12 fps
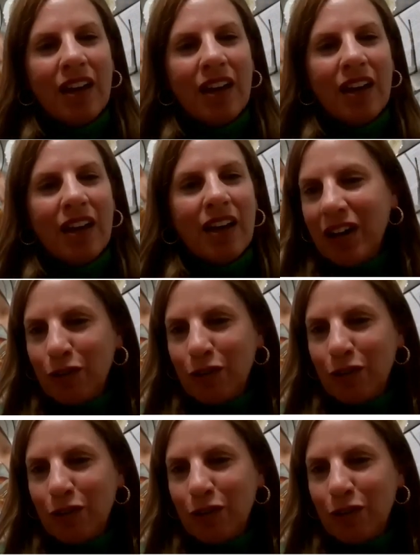in
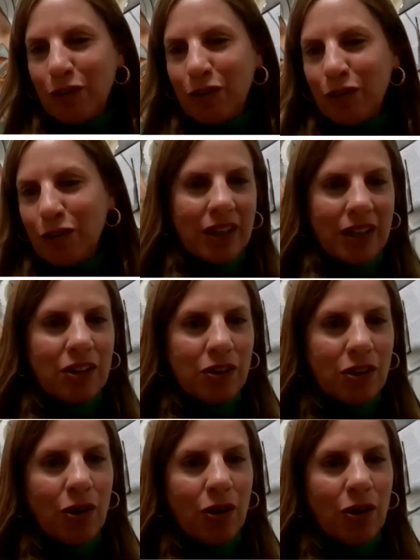America for sure, and
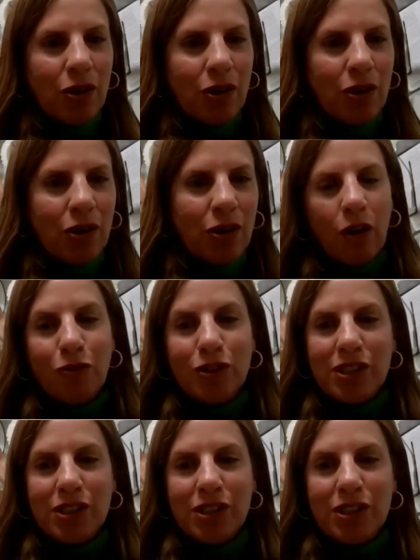uh, you know, in
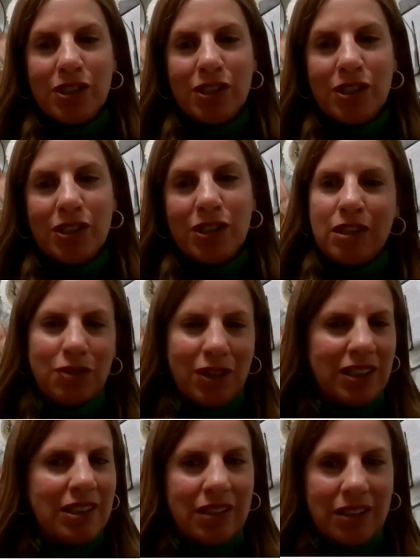overseas, not in
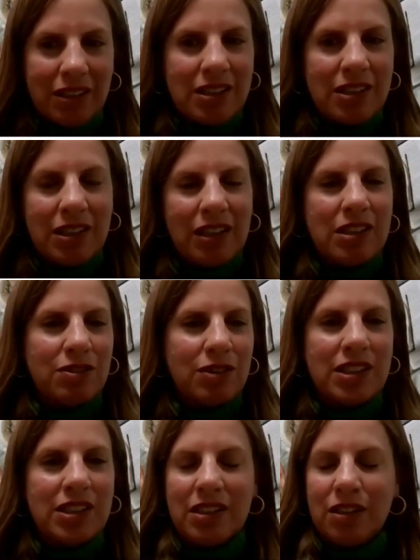Israel. In
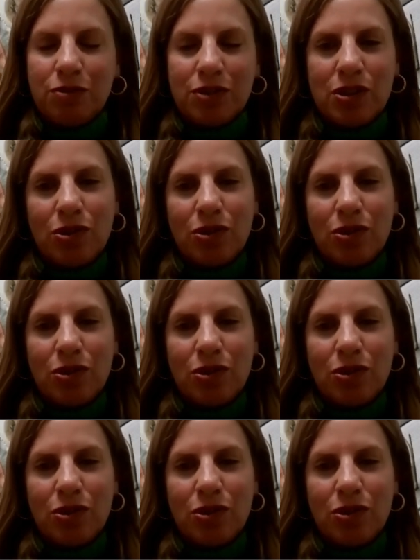Israel, it's a different